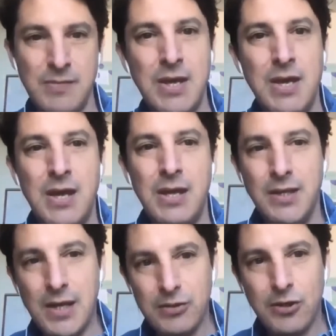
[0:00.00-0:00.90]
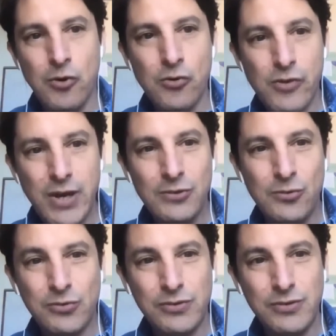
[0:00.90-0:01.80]
Now, the correct
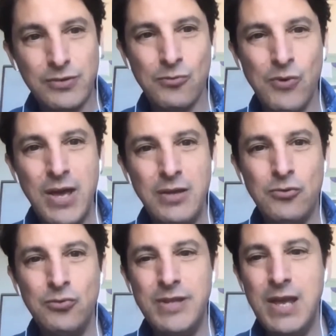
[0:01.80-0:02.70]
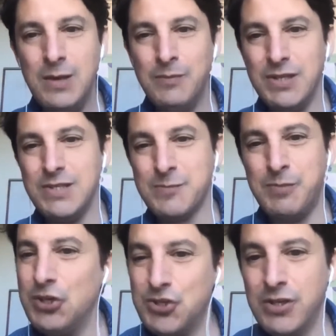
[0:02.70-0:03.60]
way to name these
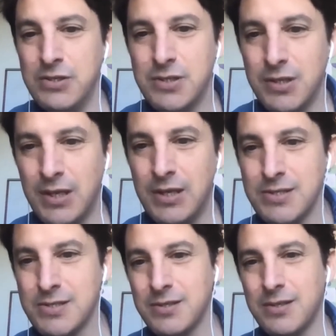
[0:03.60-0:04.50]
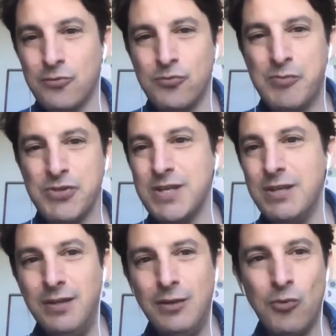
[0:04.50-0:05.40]
species is
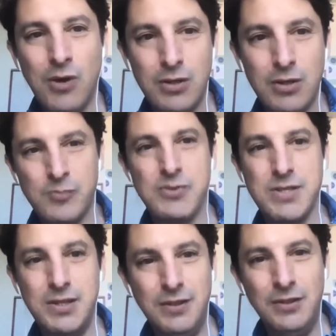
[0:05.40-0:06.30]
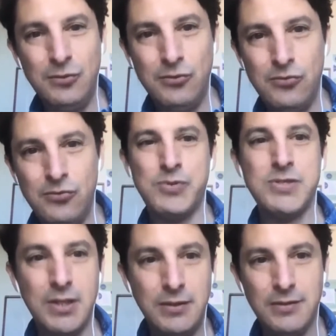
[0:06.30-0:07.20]
representing one, representing two,
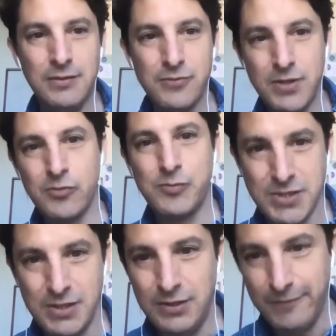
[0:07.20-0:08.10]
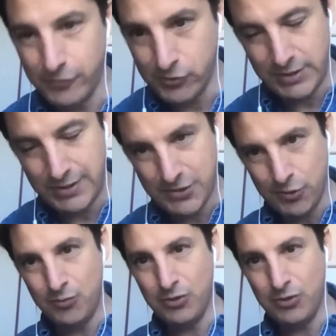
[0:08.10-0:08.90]
representing three, representing four, and so on.